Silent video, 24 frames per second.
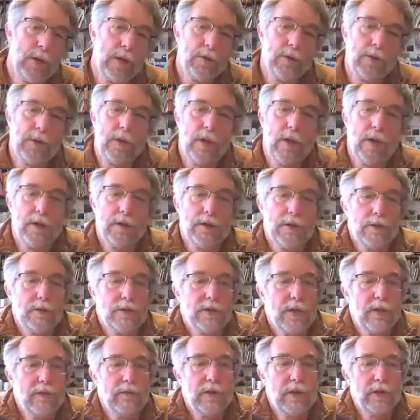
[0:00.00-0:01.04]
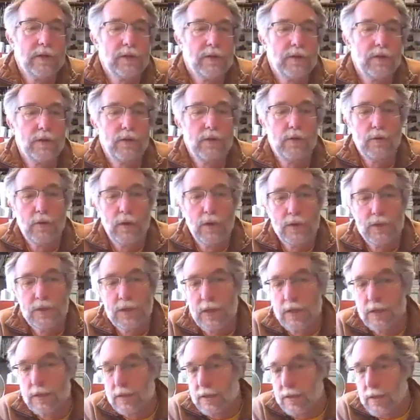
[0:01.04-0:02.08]
go down to line 272
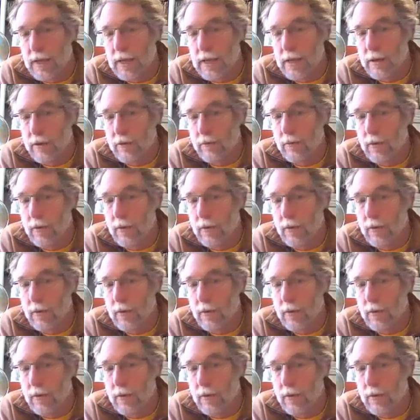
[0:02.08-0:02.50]
where it says